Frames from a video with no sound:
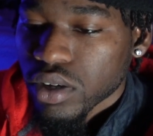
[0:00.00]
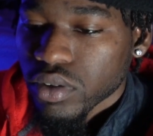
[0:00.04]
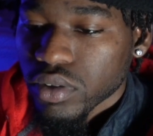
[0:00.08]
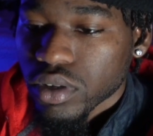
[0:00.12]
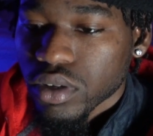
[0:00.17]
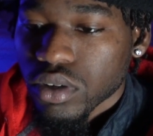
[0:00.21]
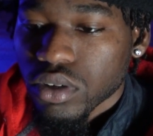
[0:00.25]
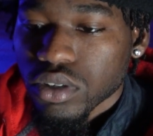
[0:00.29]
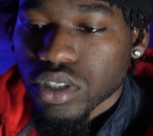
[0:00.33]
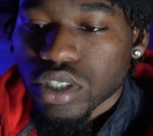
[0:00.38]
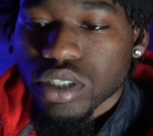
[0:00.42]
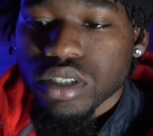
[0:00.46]
we
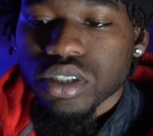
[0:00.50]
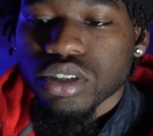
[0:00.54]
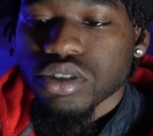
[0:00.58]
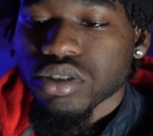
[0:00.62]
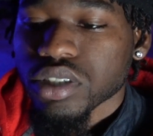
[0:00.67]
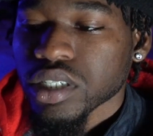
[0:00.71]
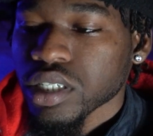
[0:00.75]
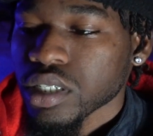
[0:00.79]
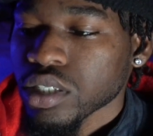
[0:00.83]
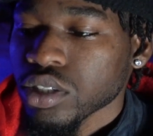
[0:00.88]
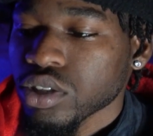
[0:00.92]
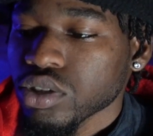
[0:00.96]
gonna jump
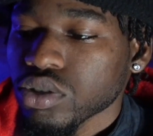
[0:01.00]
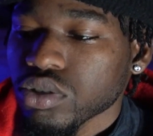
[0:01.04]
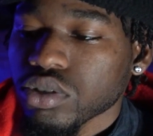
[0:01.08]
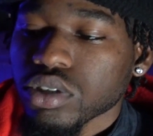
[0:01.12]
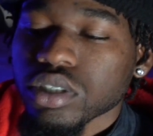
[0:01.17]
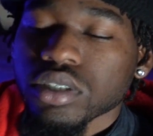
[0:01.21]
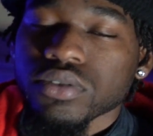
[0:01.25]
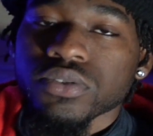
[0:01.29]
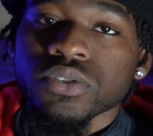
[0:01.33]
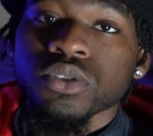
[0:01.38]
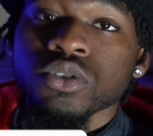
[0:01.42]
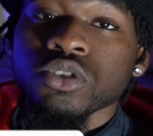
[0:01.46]
straight into
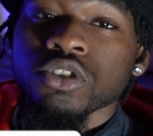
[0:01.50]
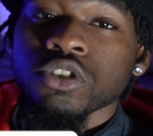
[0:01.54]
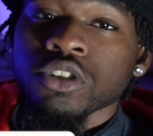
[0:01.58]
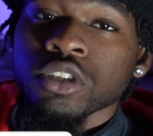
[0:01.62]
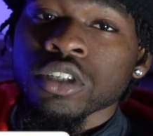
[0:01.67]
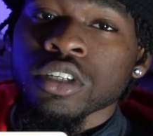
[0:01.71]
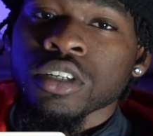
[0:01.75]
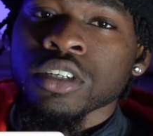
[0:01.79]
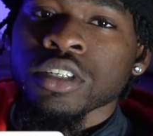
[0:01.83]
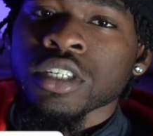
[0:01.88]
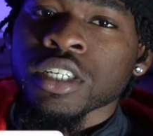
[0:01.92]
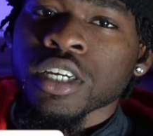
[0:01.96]
it. If you're new
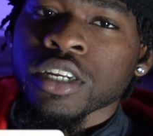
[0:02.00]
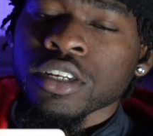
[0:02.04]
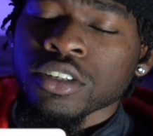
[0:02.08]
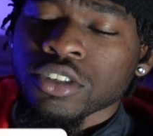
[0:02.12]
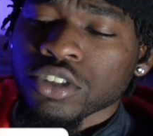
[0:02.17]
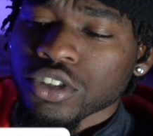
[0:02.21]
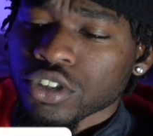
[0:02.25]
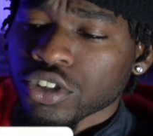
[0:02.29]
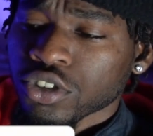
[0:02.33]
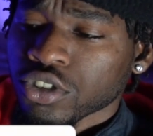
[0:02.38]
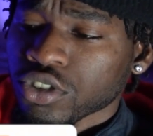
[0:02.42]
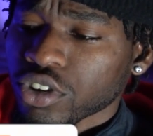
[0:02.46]
to the channel,
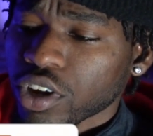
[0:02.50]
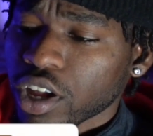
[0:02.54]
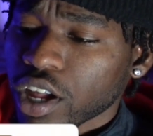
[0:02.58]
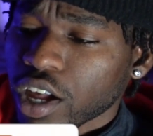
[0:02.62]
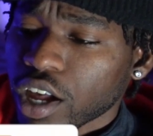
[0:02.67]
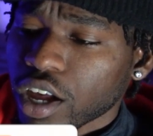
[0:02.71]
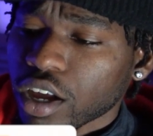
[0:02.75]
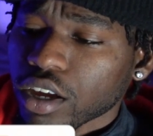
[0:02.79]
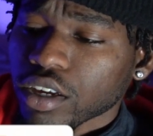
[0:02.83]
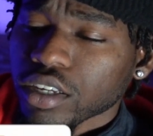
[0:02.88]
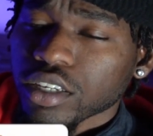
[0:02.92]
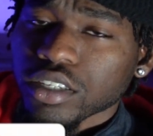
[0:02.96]

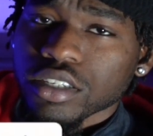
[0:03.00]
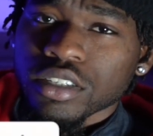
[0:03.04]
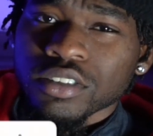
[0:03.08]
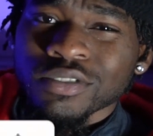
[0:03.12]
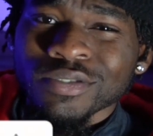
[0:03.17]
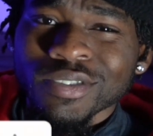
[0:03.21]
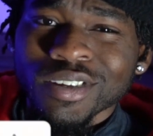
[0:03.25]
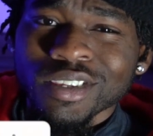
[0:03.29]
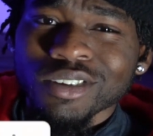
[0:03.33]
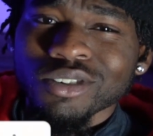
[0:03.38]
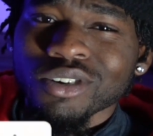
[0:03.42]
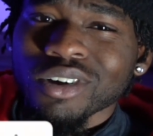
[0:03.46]
subscribe, give this
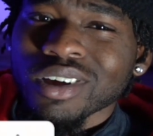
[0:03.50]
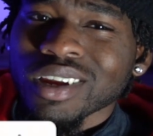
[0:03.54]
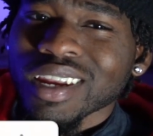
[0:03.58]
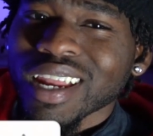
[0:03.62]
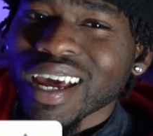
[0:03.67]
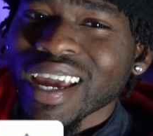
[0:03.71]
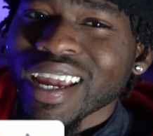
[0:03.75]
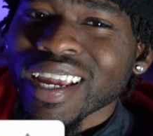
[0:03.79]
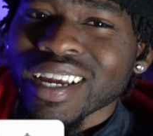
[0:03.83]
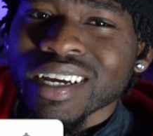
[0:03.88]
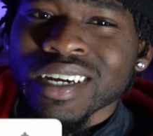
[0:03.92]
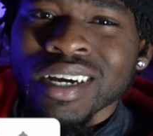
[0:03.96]
video a
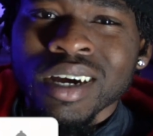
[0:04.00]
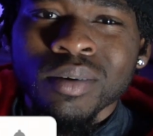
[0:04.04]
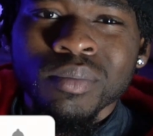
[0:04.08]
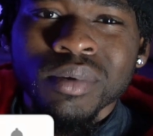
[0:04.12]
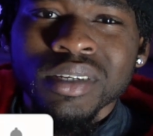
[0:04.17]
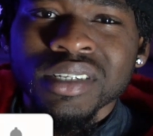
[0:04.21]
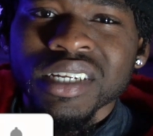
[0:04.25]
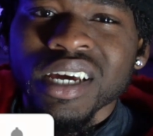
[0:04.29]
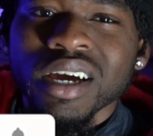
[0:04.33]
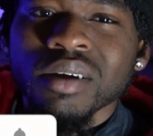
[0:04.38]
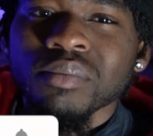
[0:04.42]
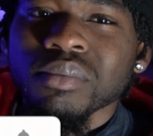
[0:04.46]
like,
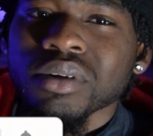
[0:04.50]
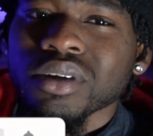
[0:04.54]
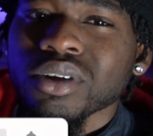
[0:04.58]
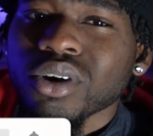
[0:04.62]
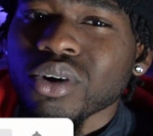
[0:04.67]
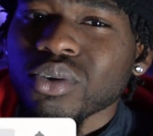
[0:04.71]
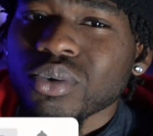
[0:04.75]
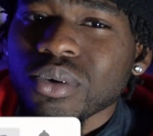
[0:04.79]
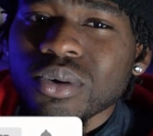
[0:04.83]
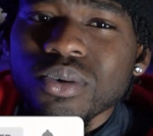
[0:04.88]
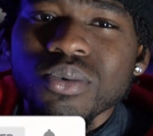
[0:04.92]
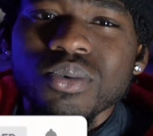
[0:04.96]
comment down
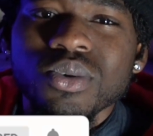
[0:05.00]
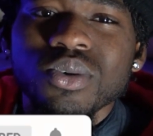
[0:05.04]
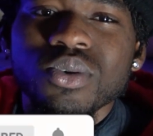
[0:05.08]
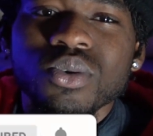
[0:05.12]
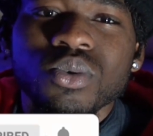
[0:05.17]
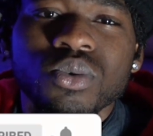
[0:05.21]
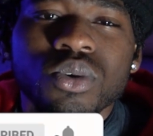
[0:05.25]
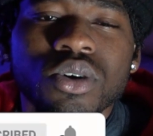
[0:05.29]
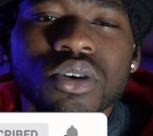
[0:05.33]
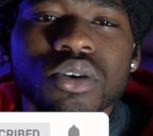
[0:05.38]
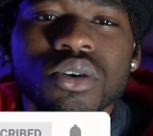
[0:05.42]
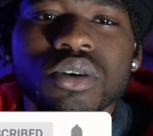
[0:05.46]
below, woo woo
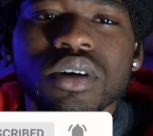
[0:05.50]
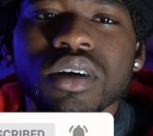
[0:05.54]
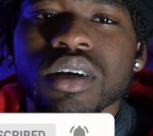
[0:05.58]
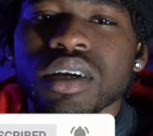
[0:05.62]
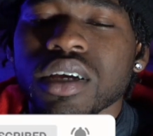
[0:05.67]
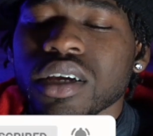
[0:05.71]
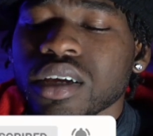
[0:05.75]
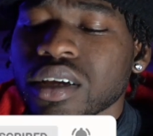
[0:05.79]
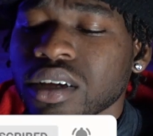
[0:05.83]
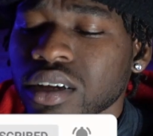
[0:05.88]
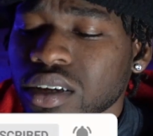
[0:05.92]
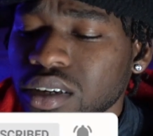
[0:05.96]
woo.
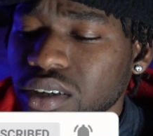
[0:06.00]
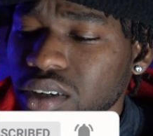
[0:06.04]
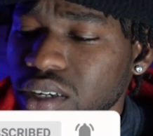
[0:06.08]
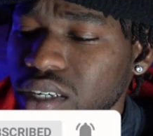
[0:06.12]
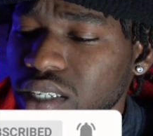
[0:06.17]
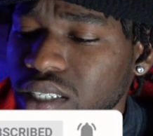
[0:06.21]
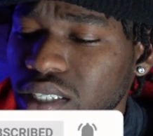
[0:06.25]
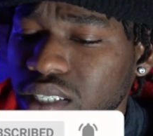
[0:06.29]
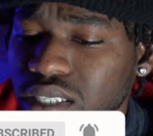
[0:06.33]
Know what I'm